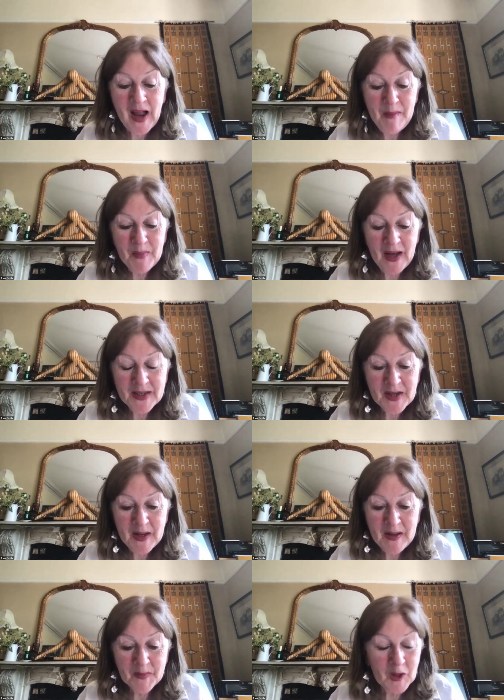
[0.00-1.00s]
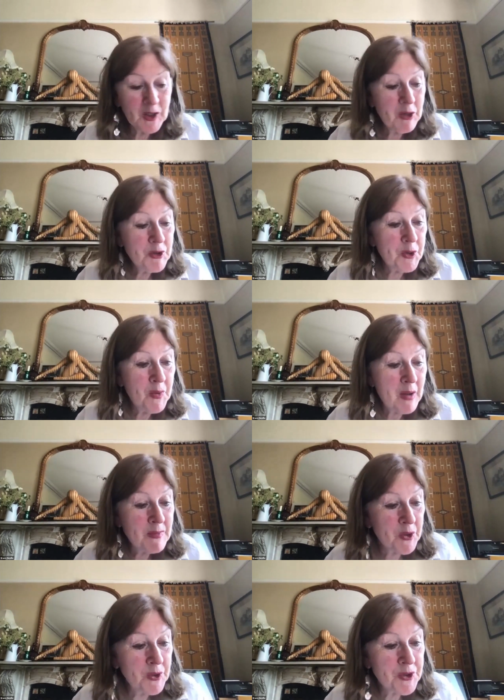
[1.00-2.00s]
And I had a conclusion where I
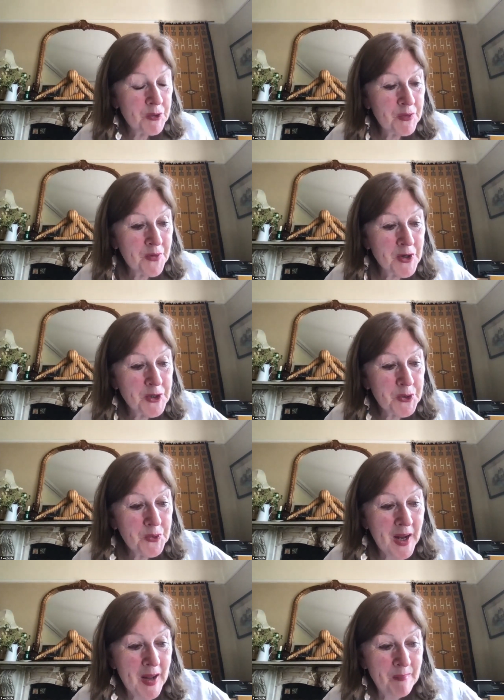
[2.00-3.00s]
was going to refer to